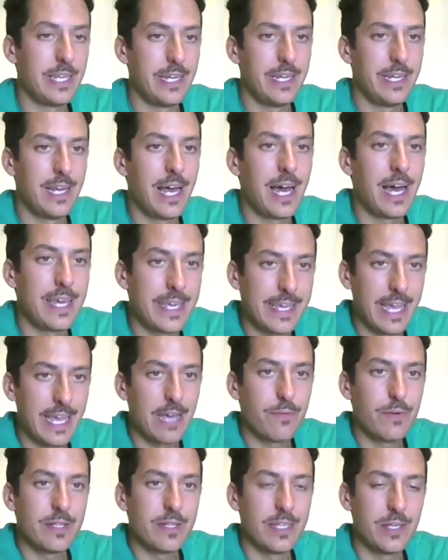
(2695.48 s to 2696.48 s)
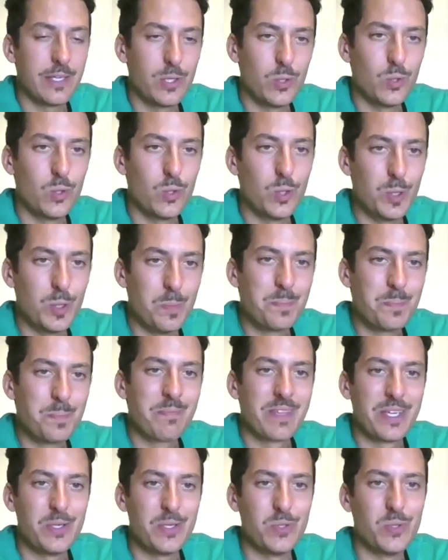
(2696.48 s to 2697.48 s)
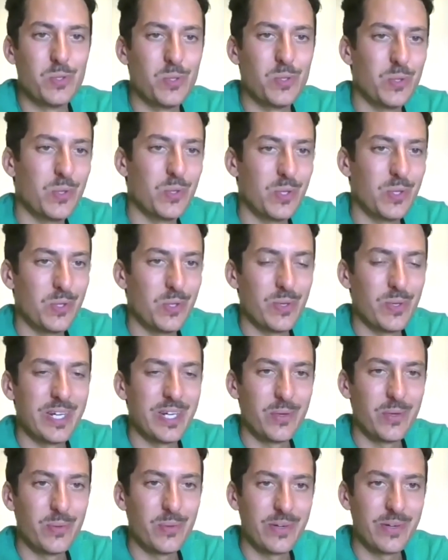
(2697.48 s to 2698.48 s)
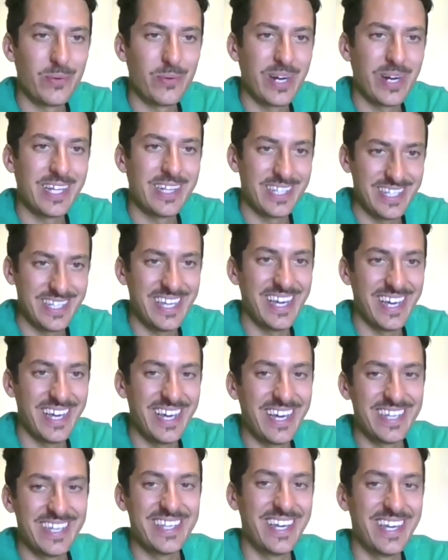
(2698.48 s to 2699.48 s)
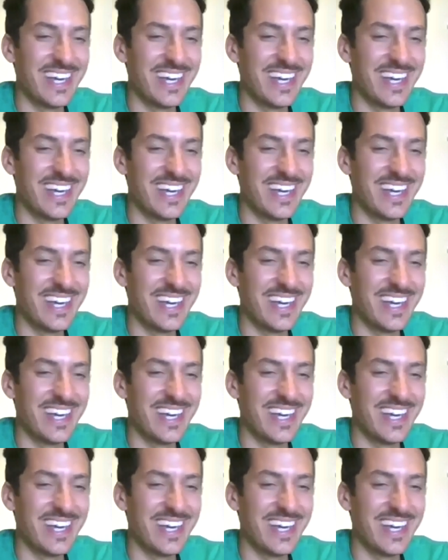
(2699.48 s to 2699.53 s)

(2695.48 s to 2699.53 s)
like everything you read. Yeah, yeah,